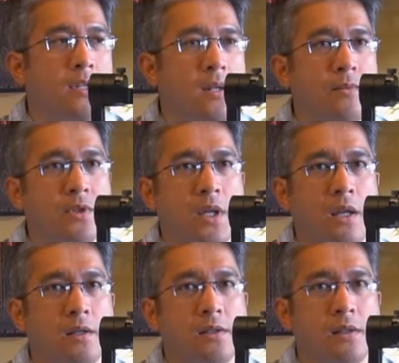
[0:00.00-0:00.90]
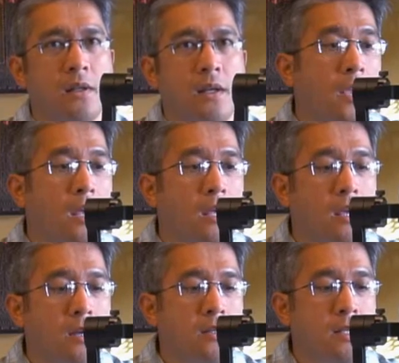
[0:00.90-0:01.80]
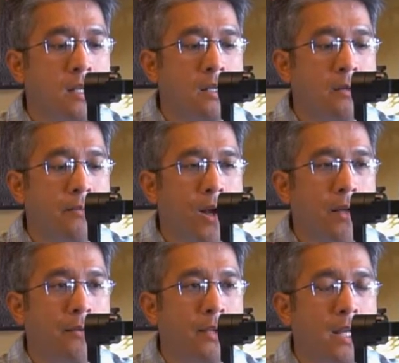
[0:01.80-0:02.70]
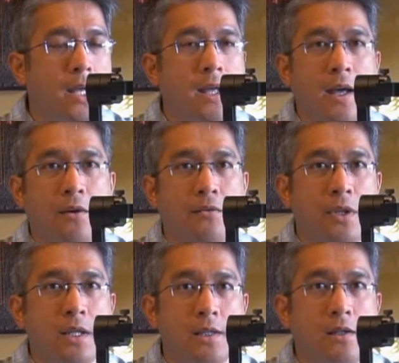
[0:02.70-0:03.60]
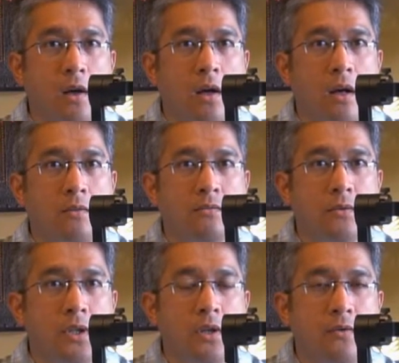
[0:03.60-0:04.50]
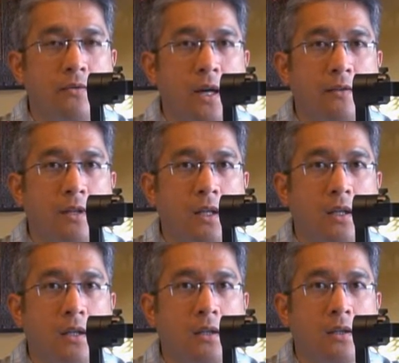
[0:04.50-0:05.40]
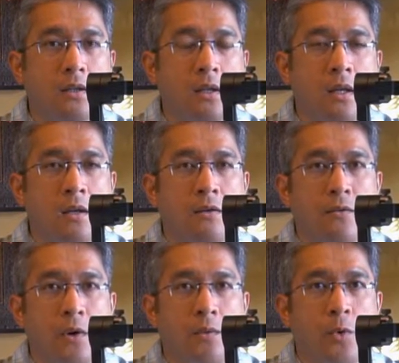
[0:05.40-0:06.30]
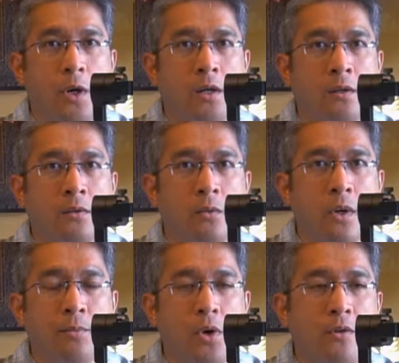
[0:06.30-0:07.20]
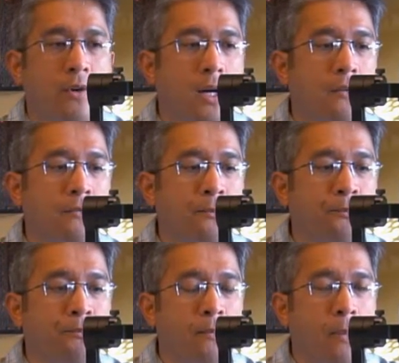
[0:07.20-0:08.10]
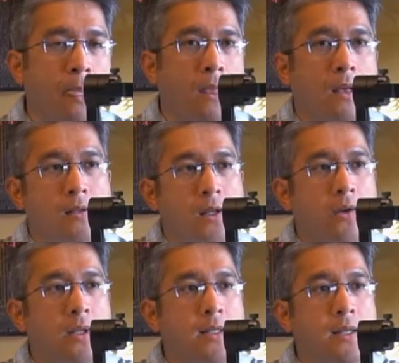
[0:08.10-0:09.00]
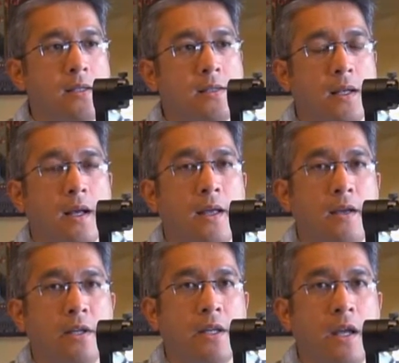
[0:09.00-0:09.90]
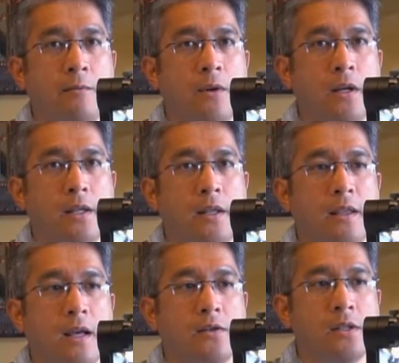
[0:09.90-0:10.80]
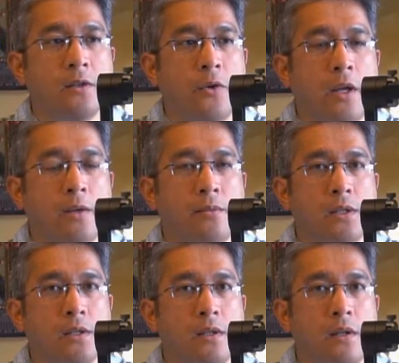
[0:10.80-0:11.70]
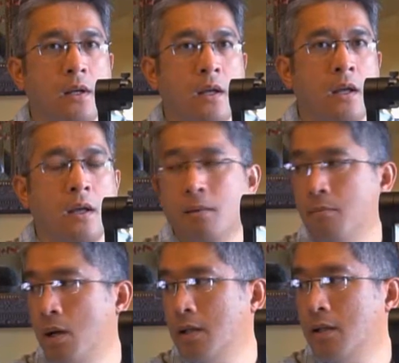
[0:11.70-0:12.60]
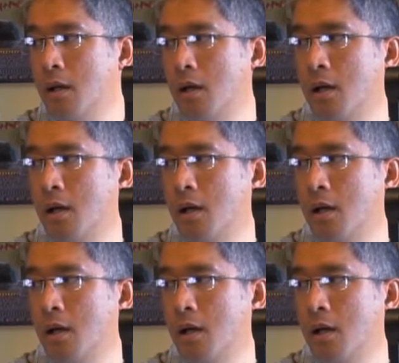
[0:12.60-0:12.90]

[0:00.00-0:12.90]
some shakes. Here's another problem that I have with this new 5D firmware 1.5. So this is a heavy camera, it's 1,000 grams, but